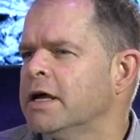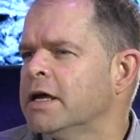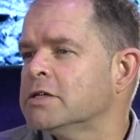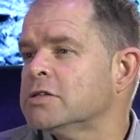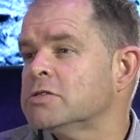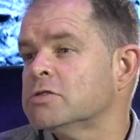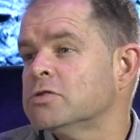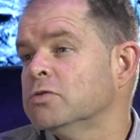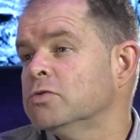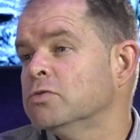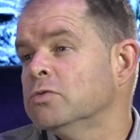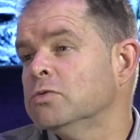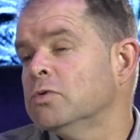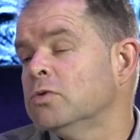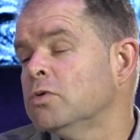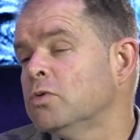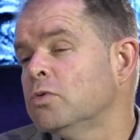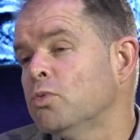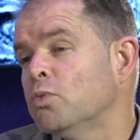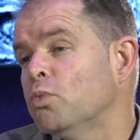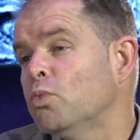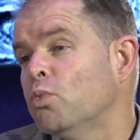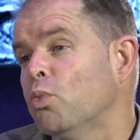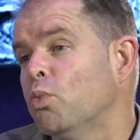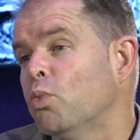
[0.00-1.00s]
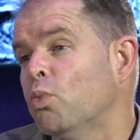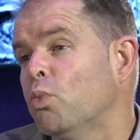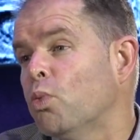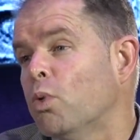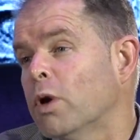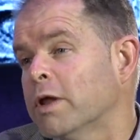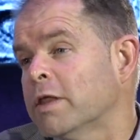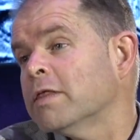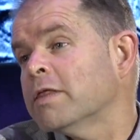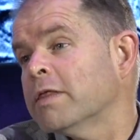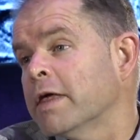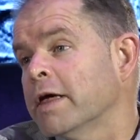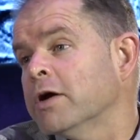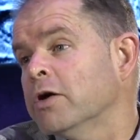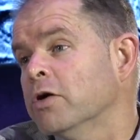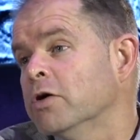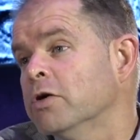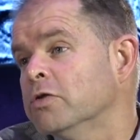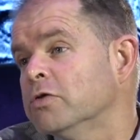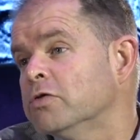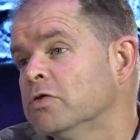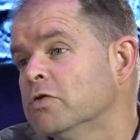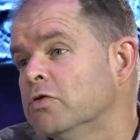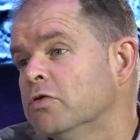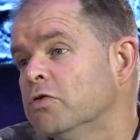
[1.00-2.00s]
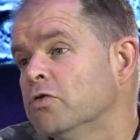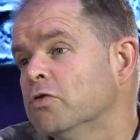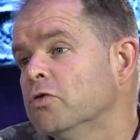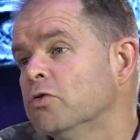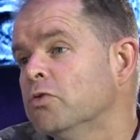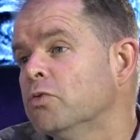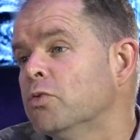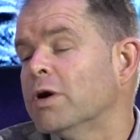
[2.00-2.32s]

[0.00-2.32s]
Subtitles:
as to what they're going to do,